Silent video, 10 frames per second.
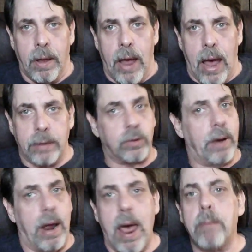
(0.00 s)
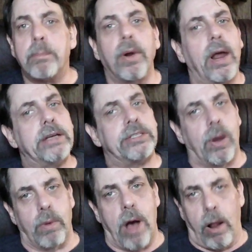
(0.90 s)
And please
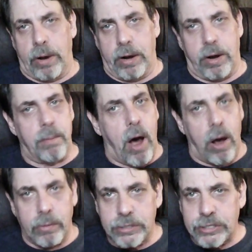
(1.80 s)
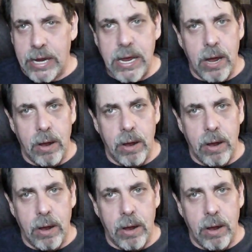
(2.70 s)
don't call it a democracy.